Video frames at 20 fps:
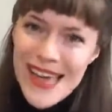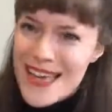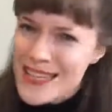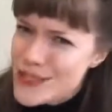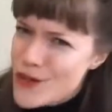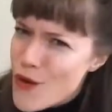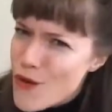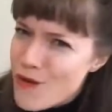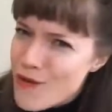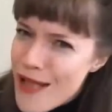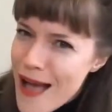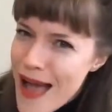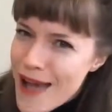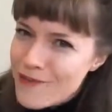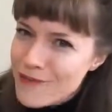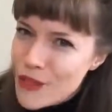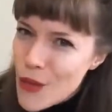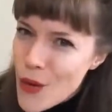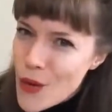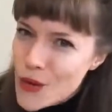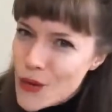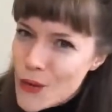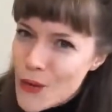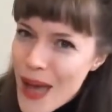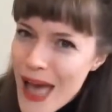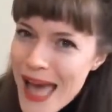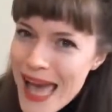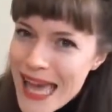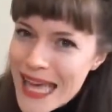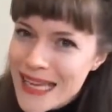Has your fly flown
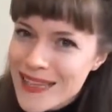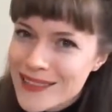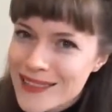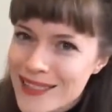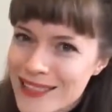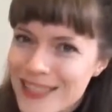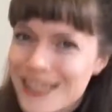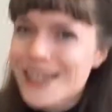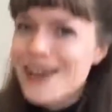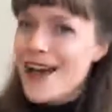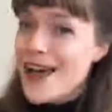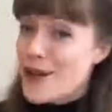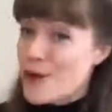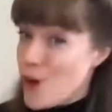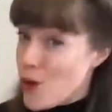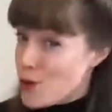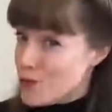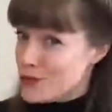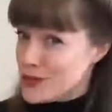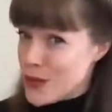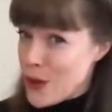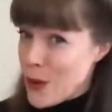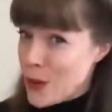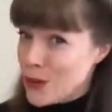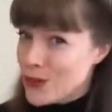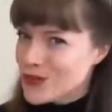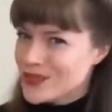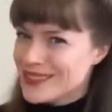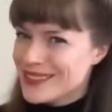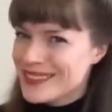away? I hope so.
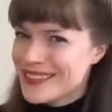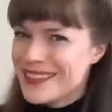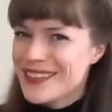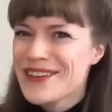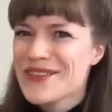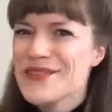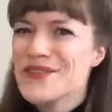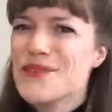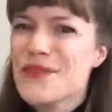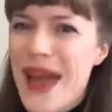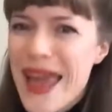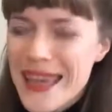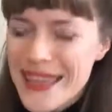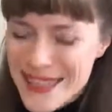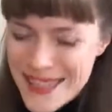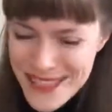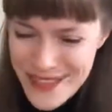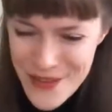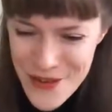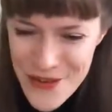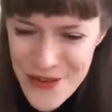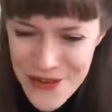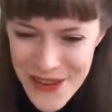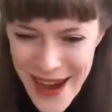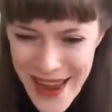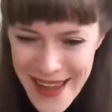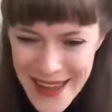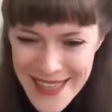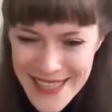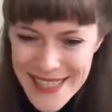Great. All
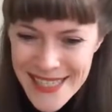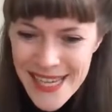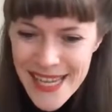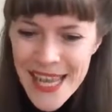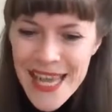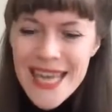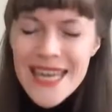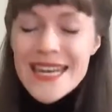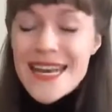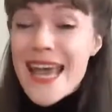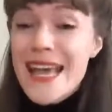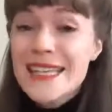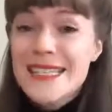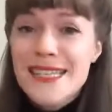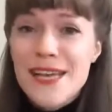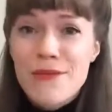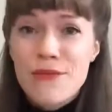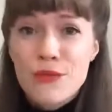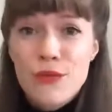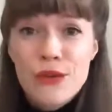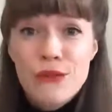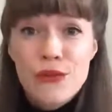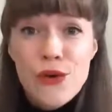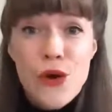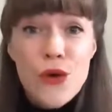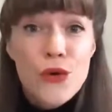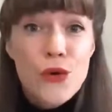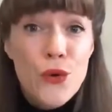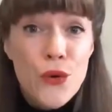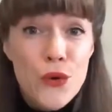right. Next up, we've
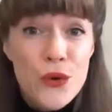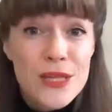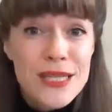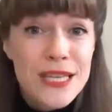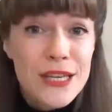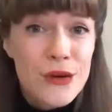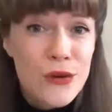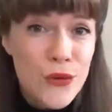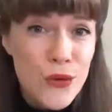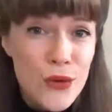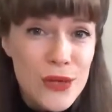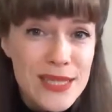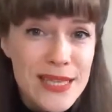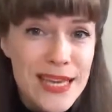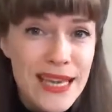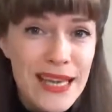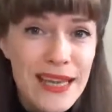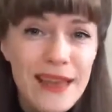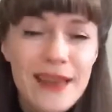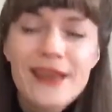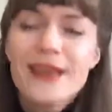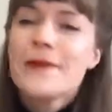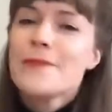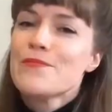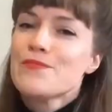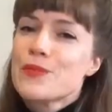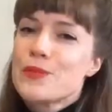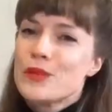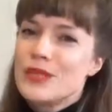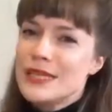got Horsey Horsey,
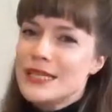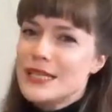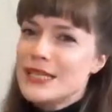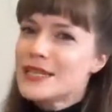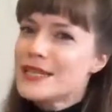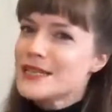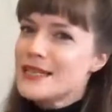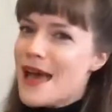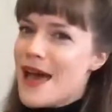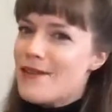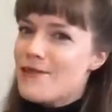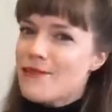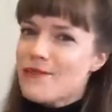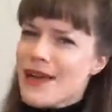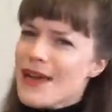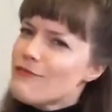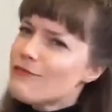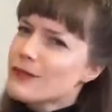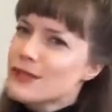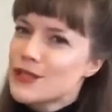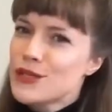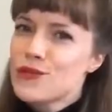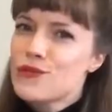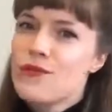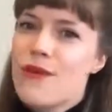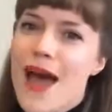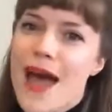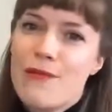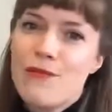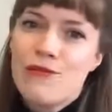which is just that favorite little
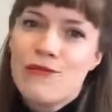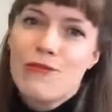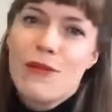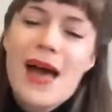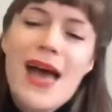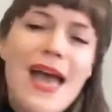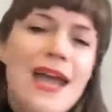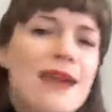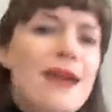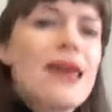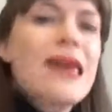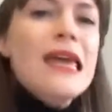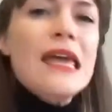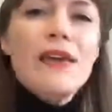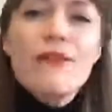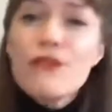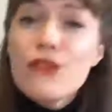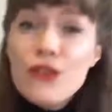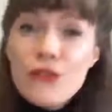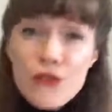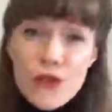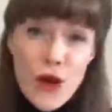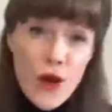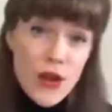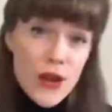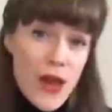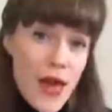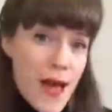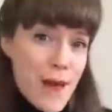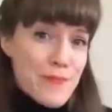rhyme of mine. If you've
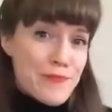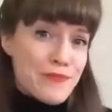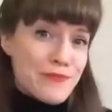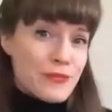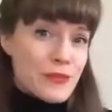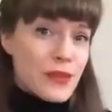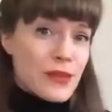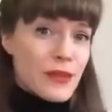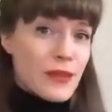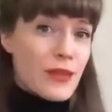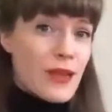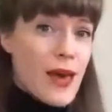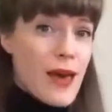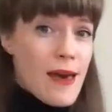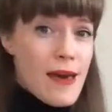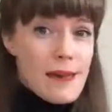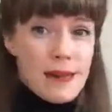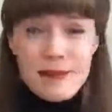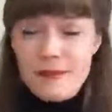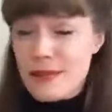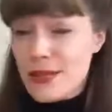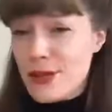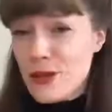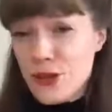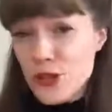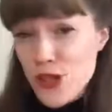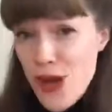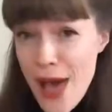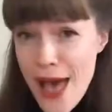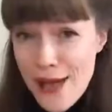got your
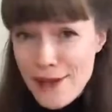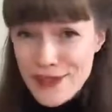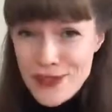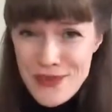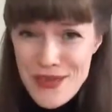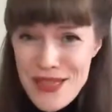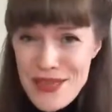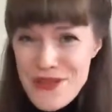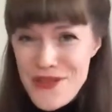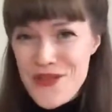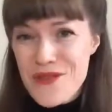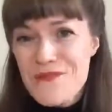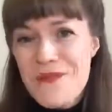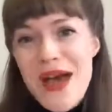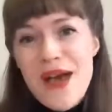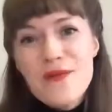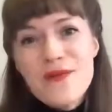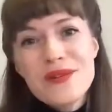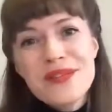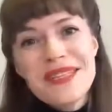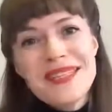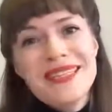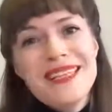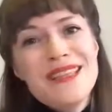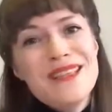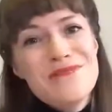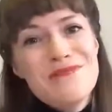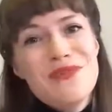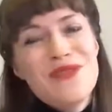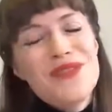child with you, you might want to sit
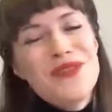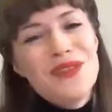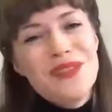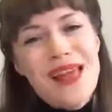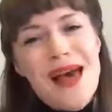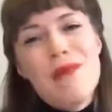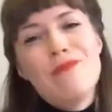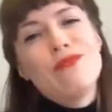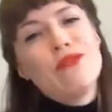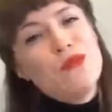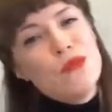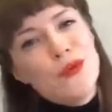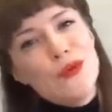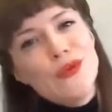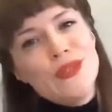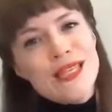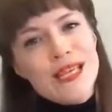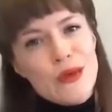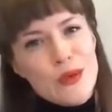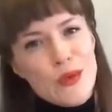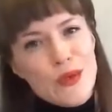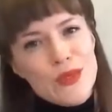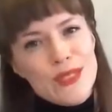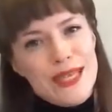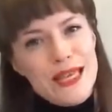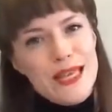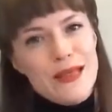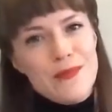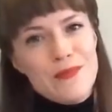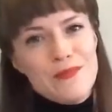them on your lap for Horsey Horsey.